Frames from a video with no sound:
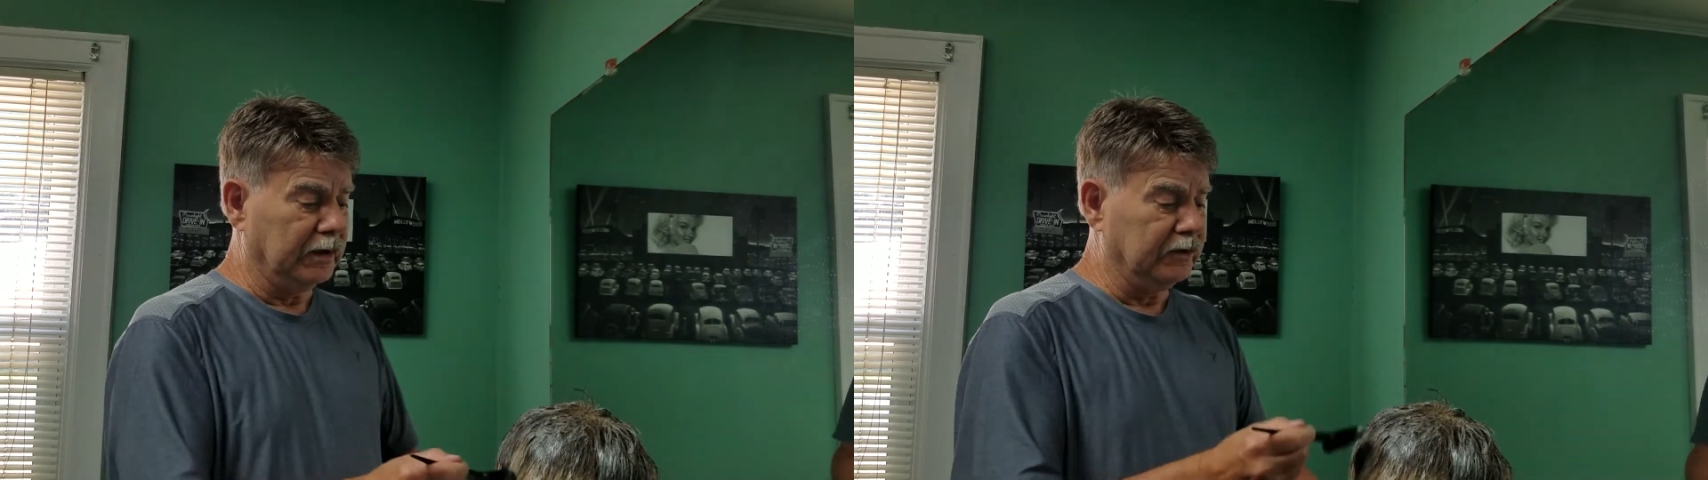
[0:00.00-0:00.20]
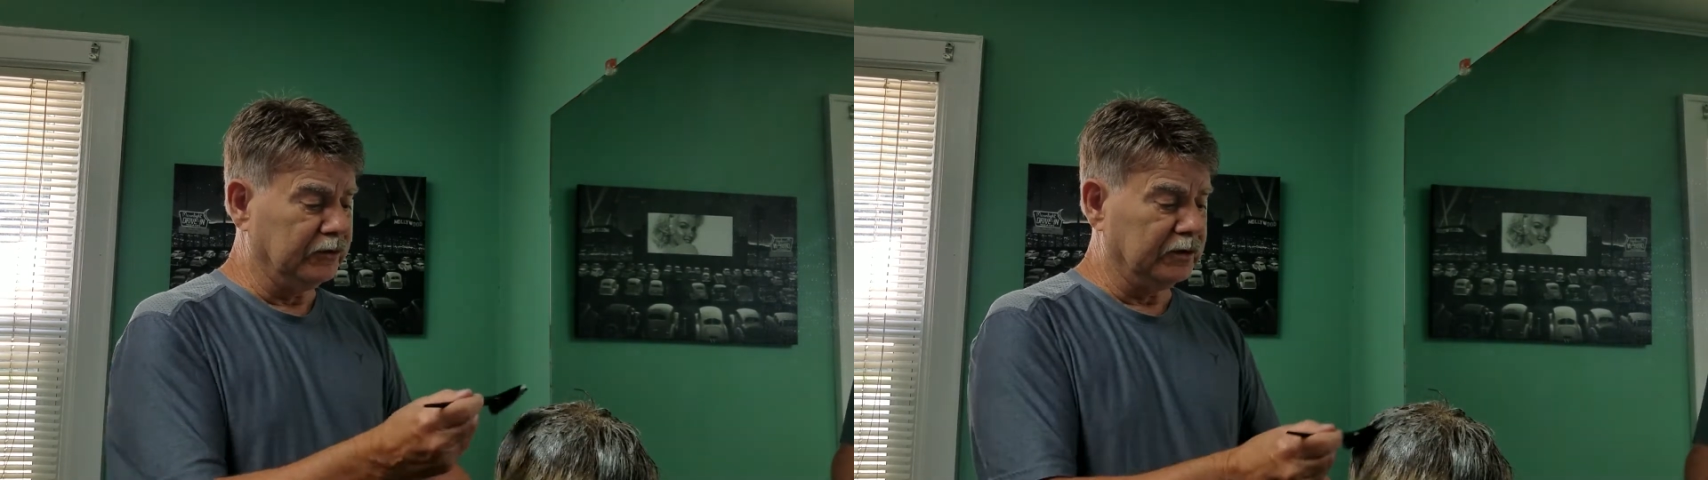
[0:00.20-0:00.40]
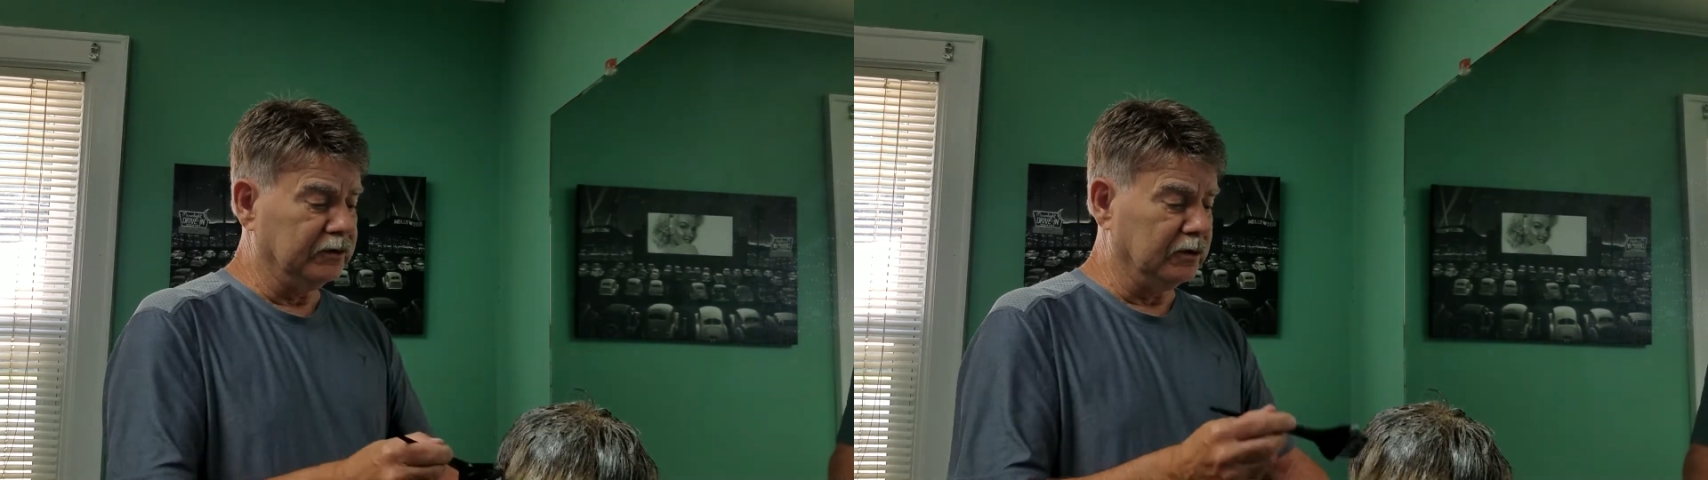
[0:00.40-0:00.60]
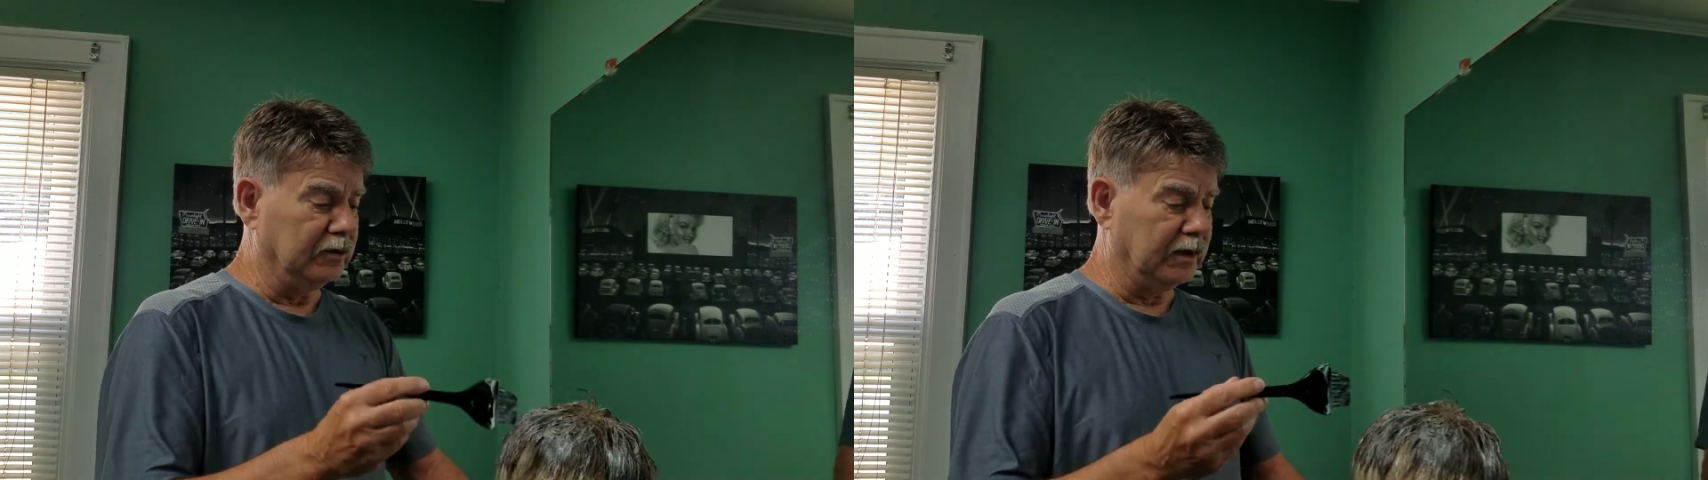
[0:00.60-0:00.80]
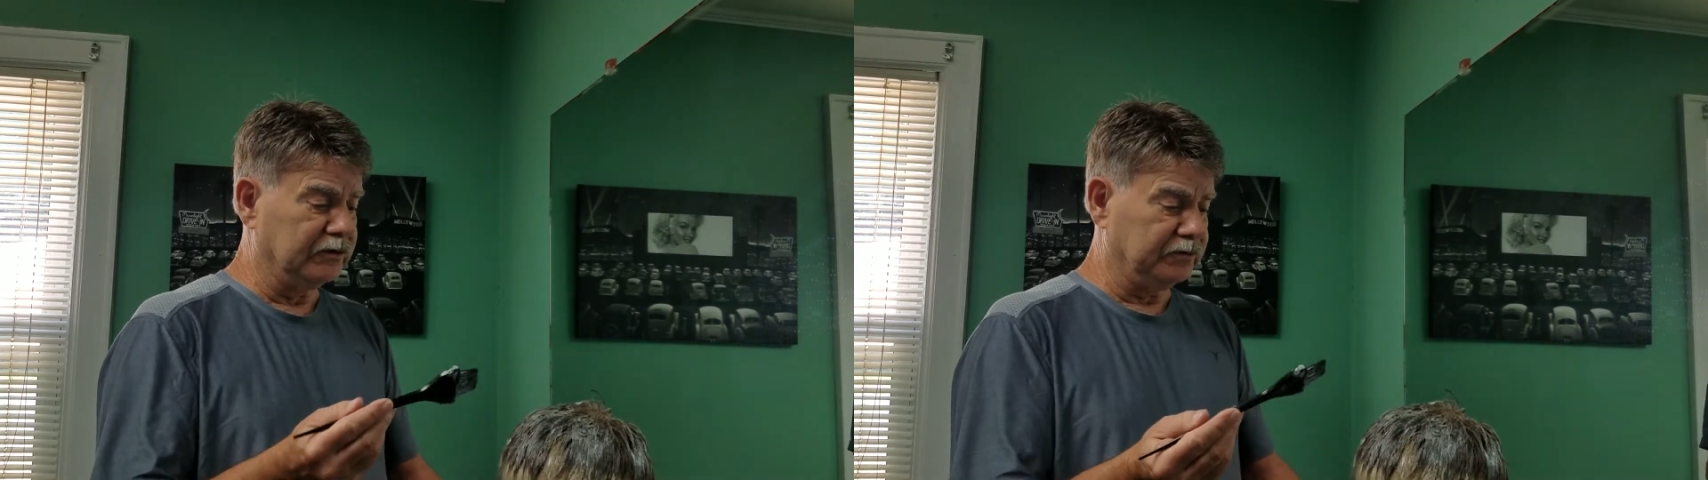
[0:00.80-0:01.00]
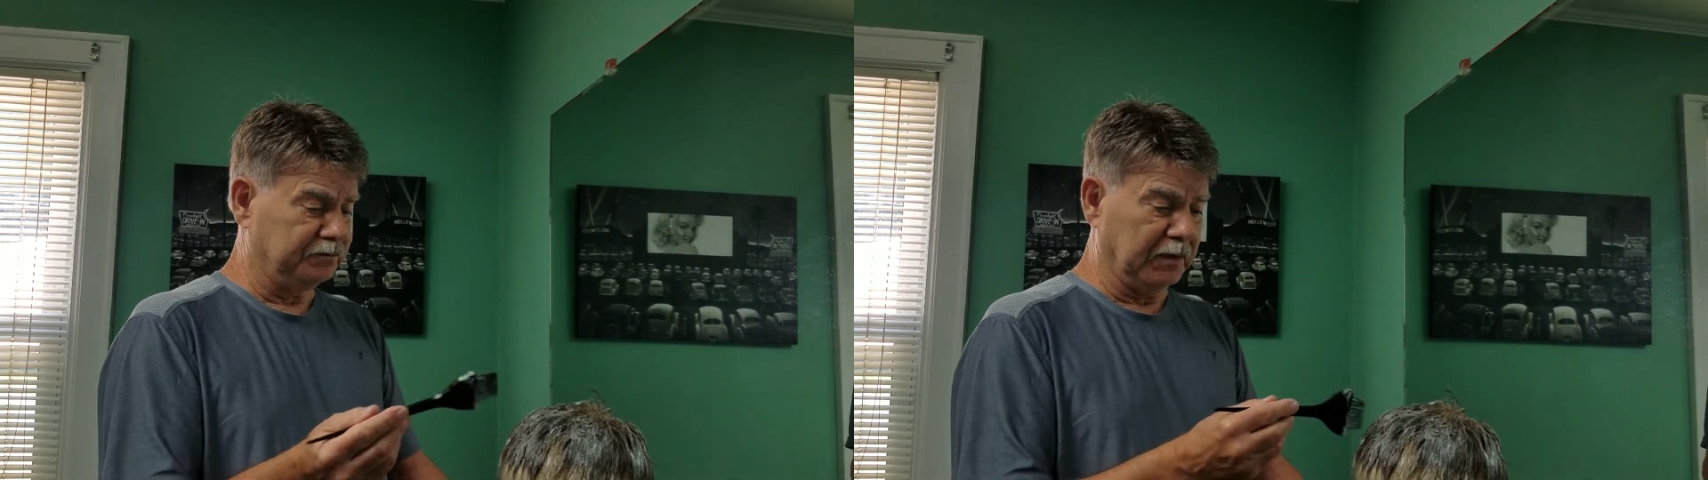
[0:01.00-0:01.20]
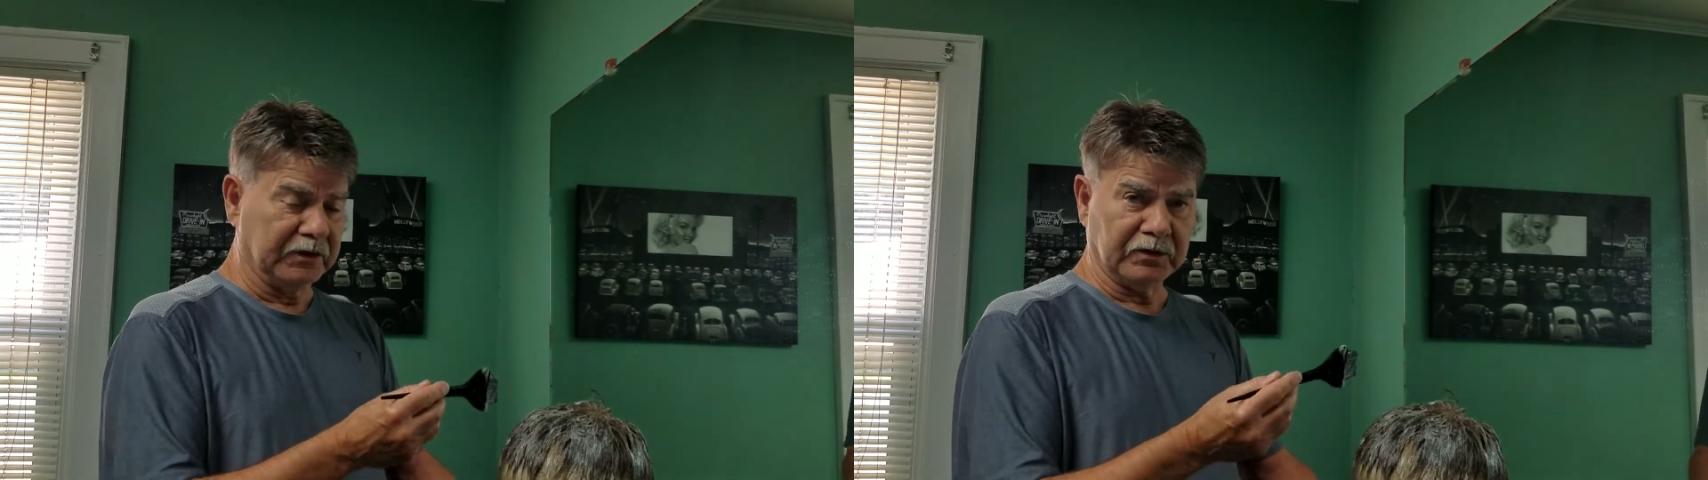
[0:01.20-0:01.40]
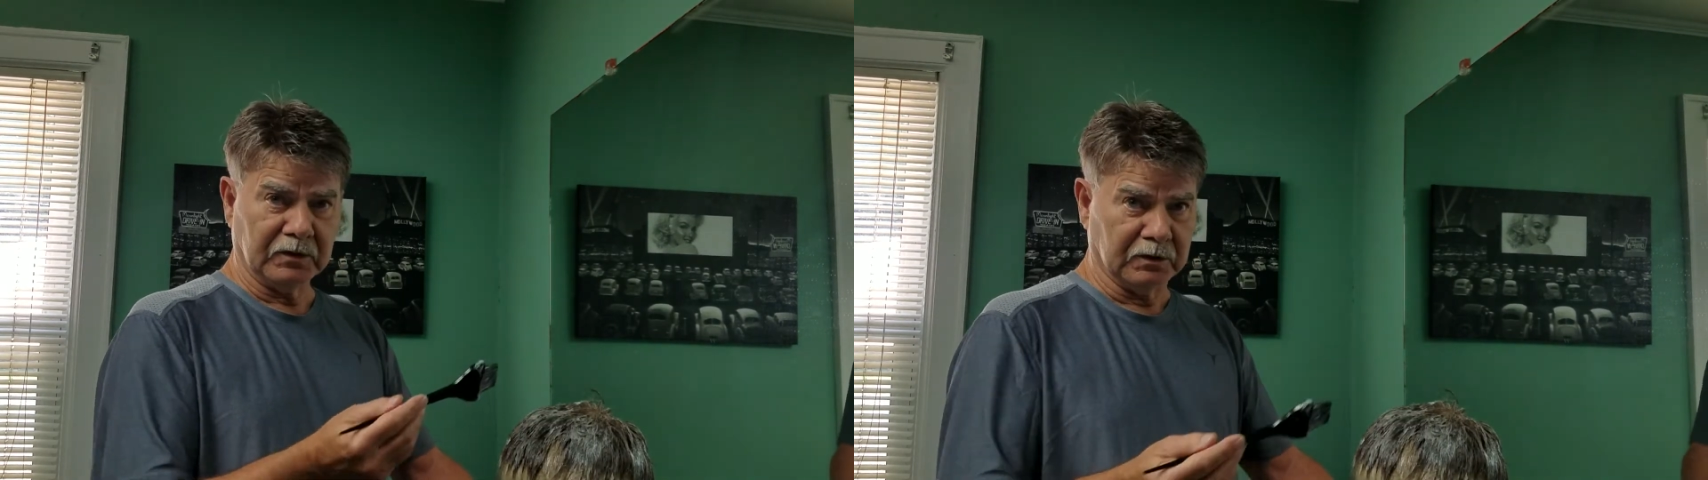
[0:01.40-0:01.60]
to do as
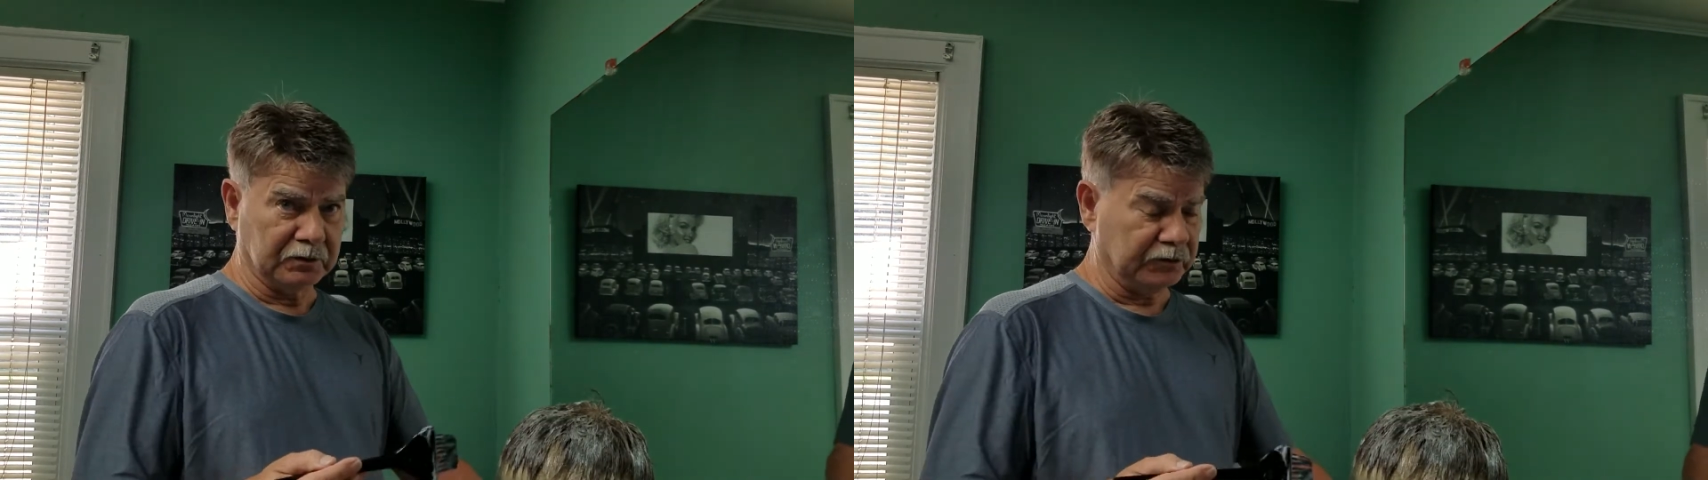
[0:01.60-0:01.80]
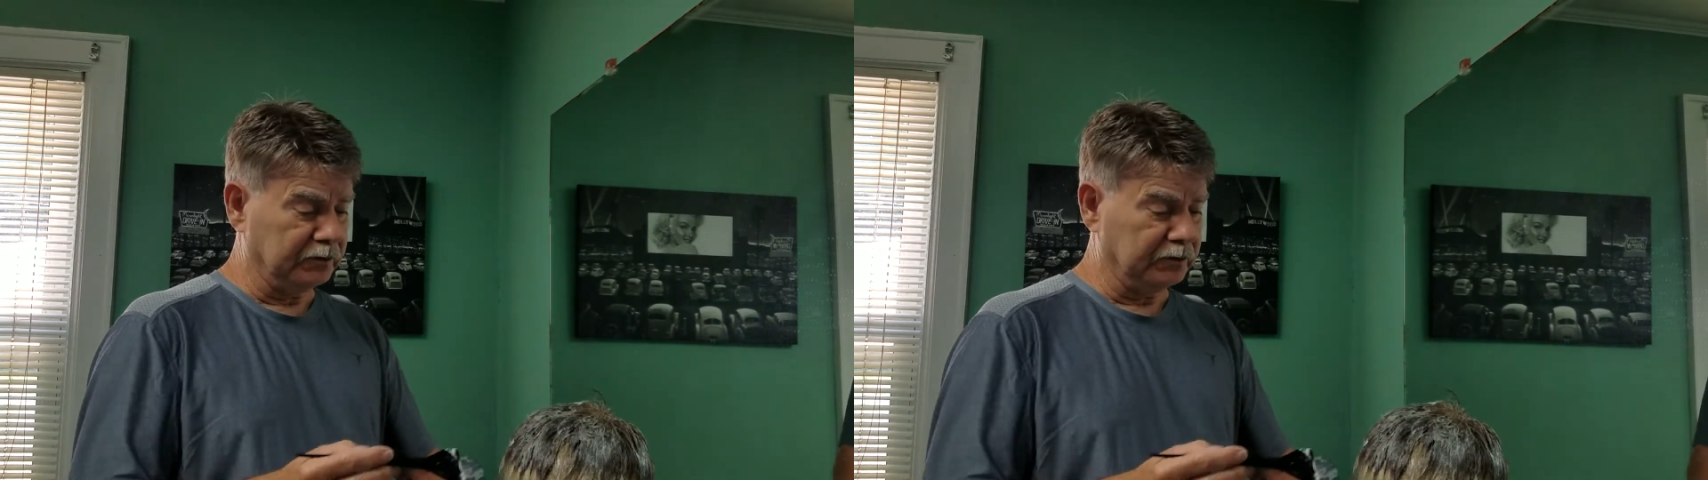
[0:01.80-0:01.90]
it looks.